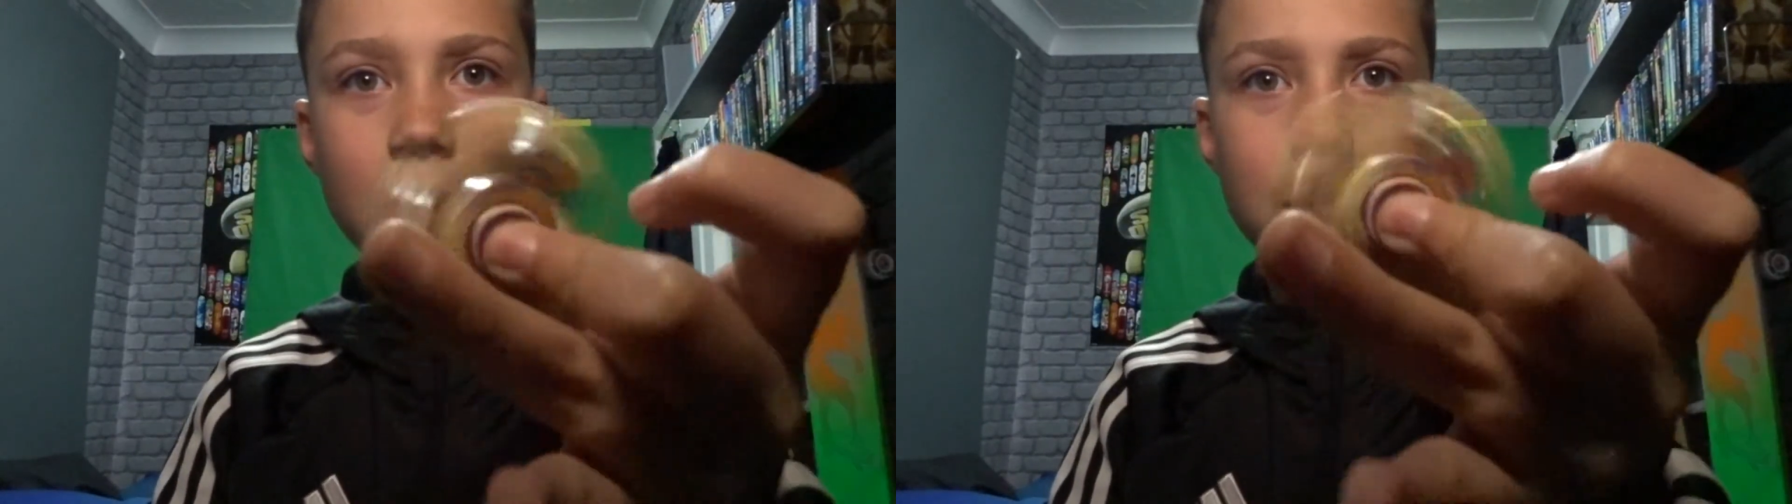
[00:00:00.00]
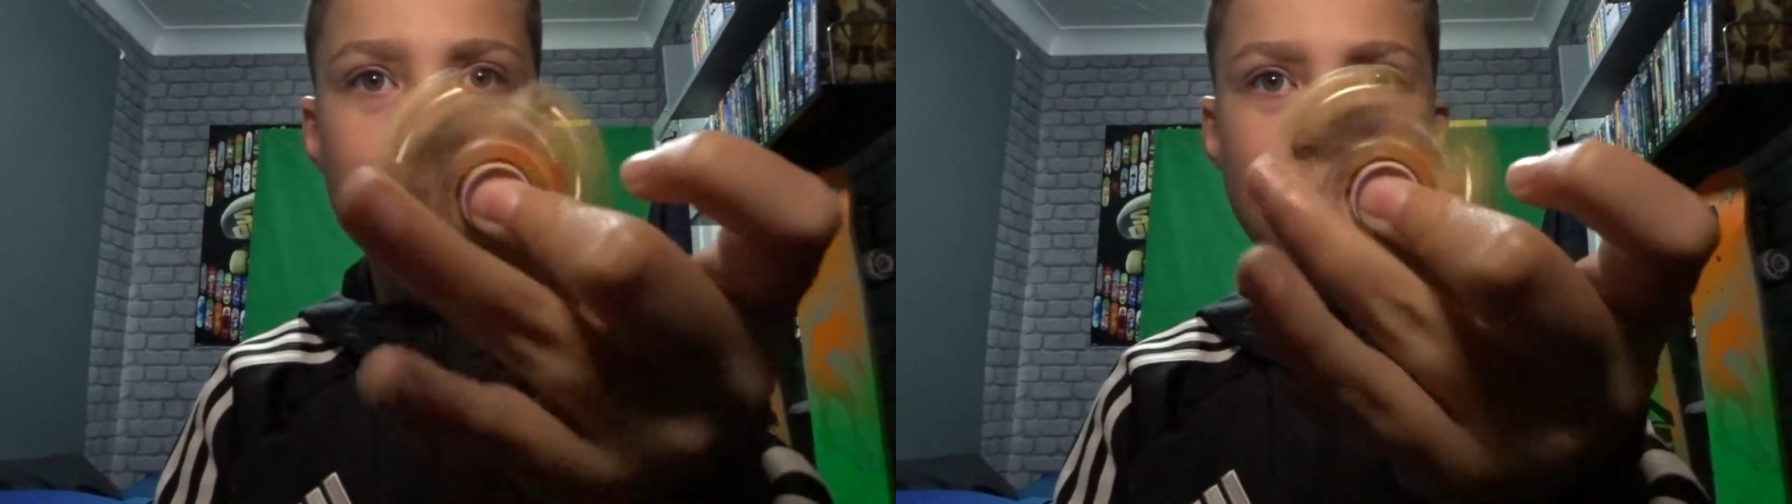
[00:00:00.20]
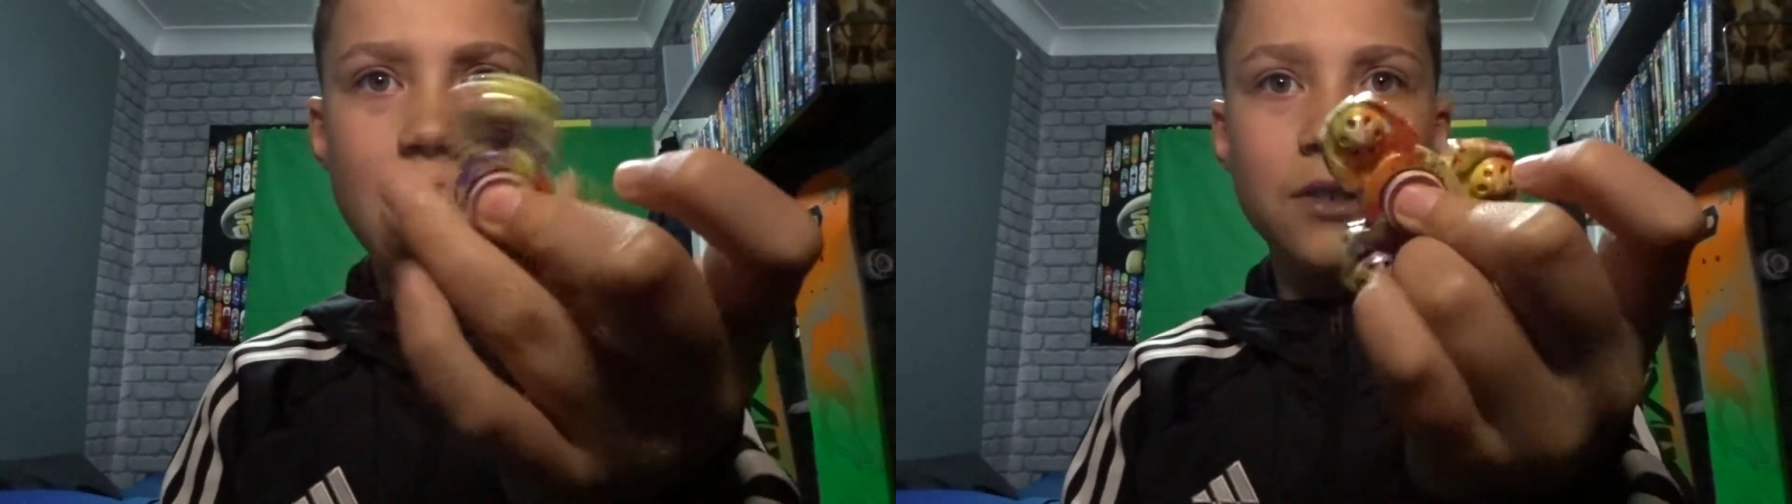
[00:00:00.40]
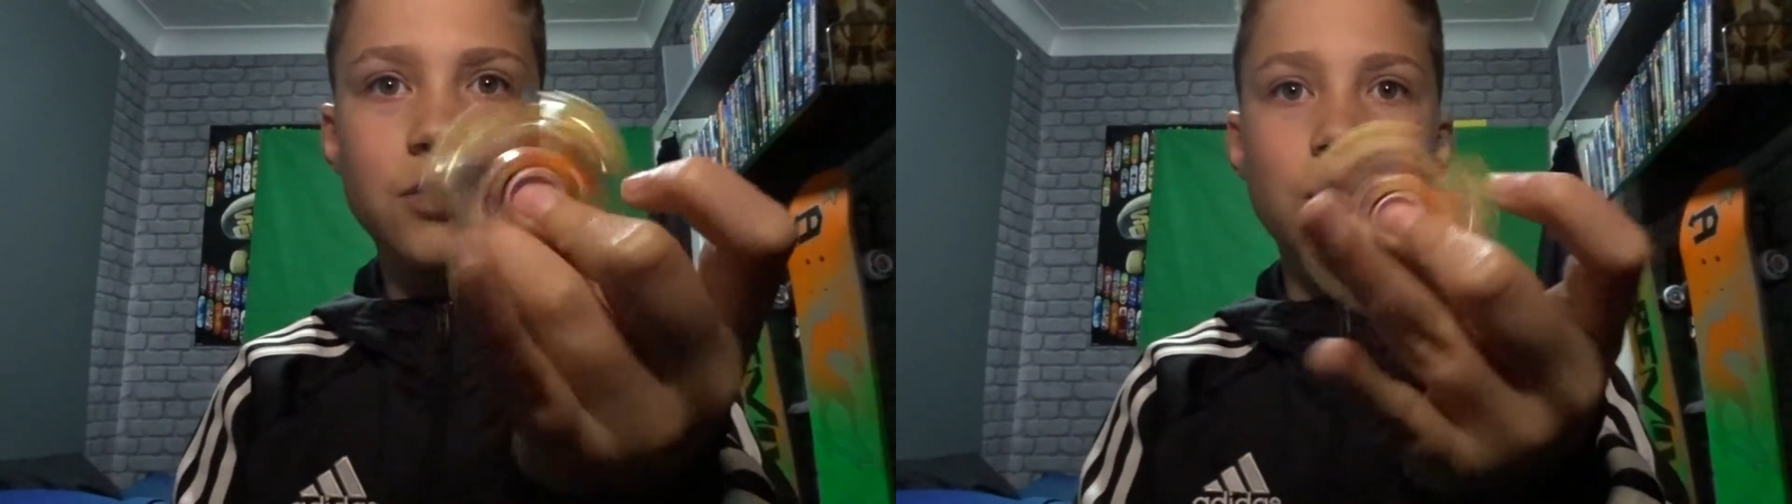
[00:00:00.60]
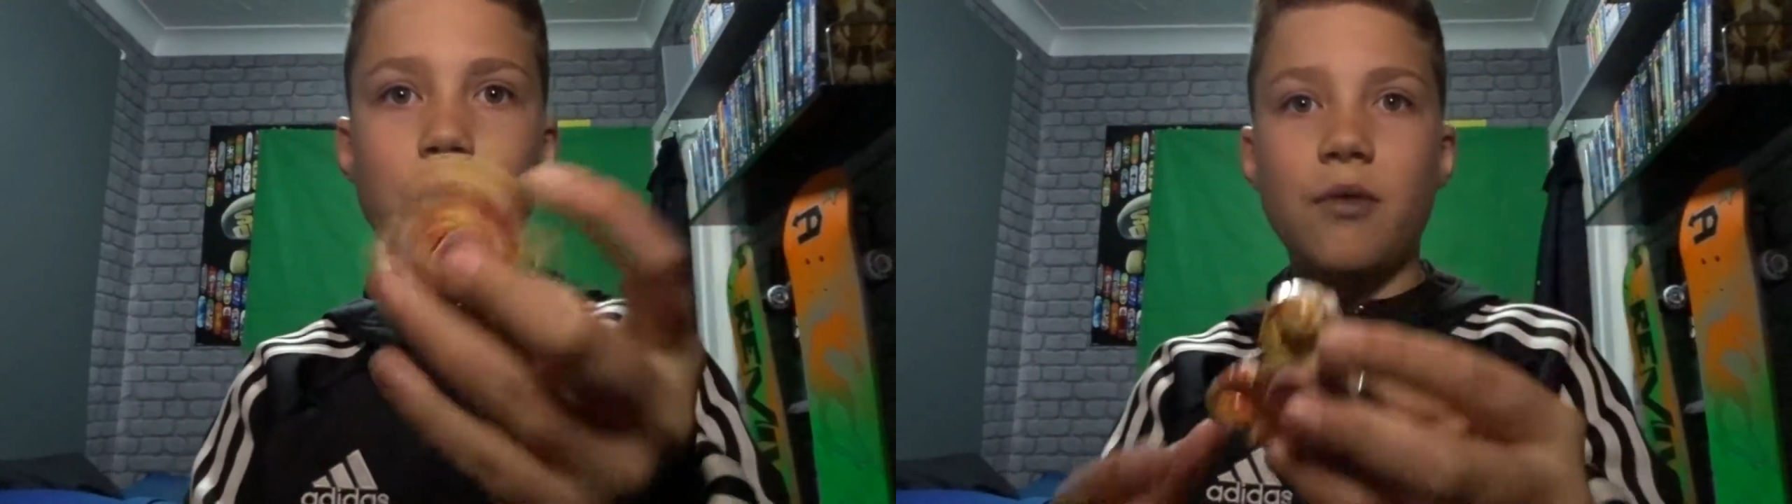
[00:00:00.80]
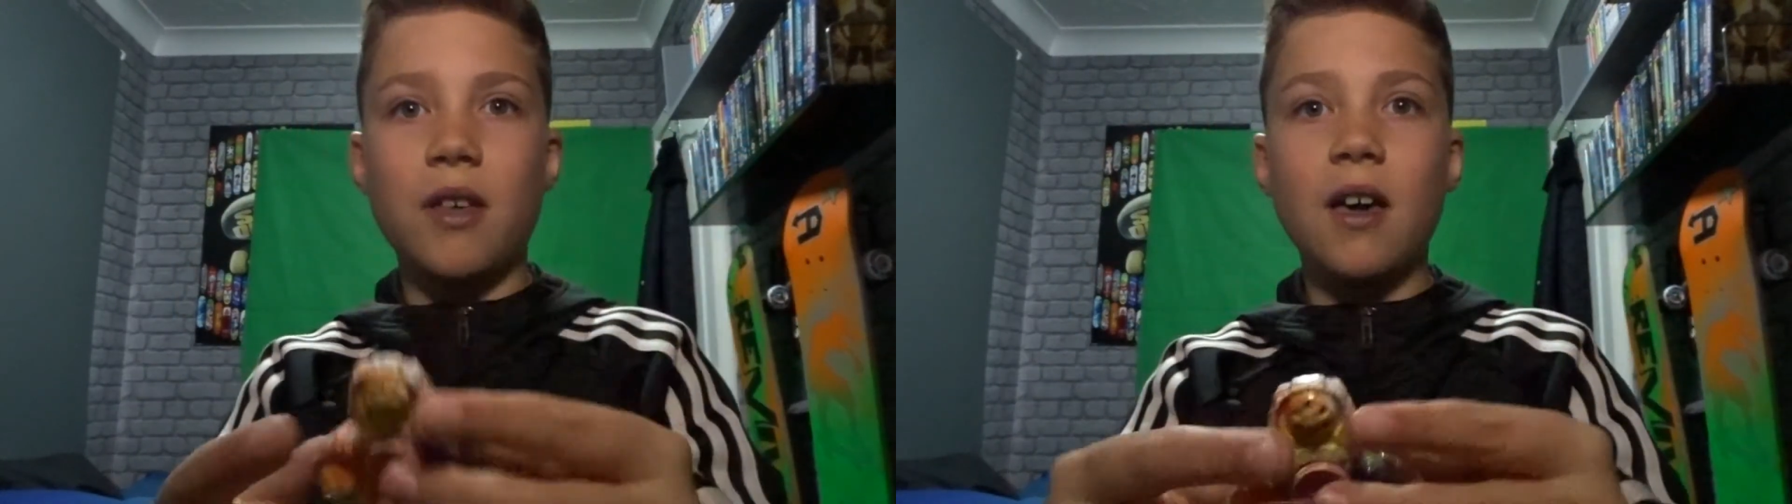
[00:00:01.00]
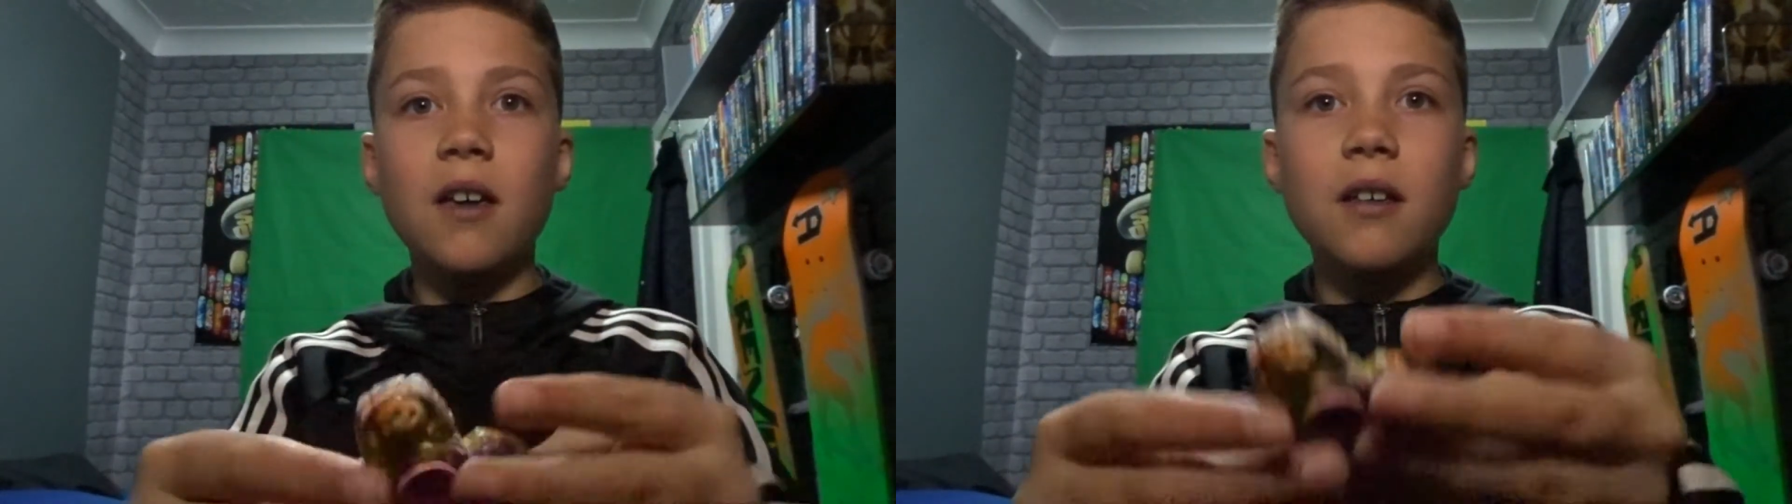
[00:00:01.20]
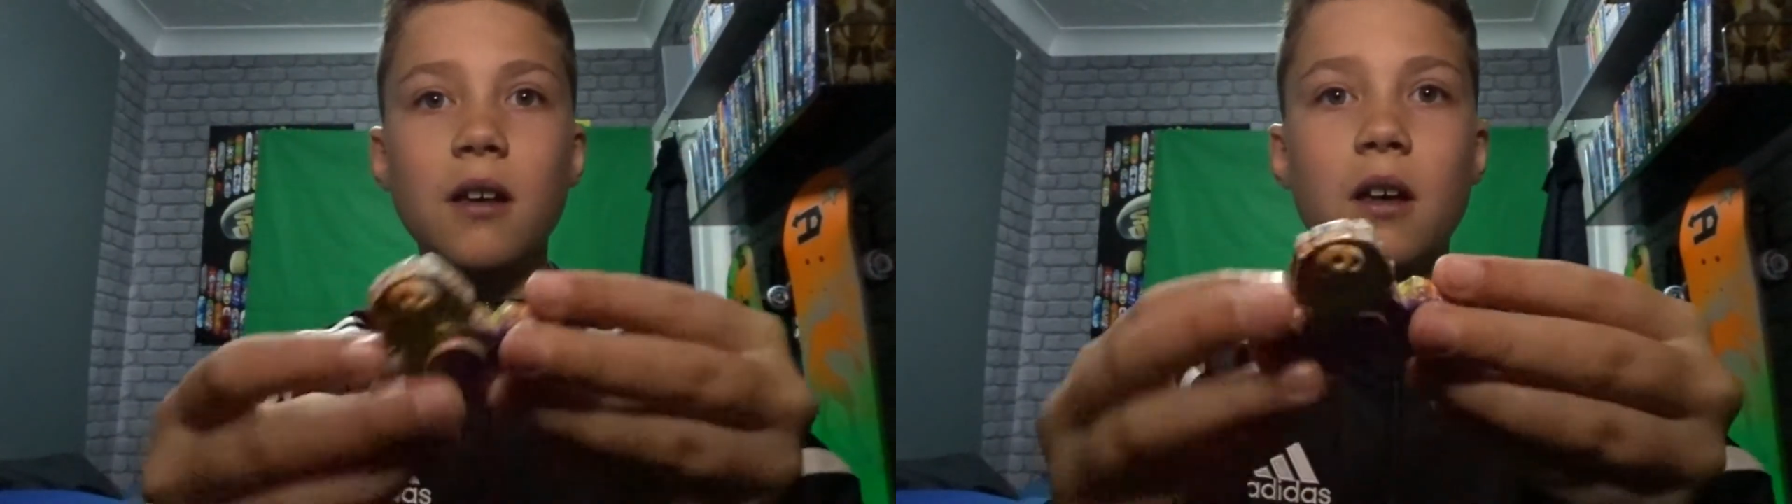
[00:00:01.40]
me at school with this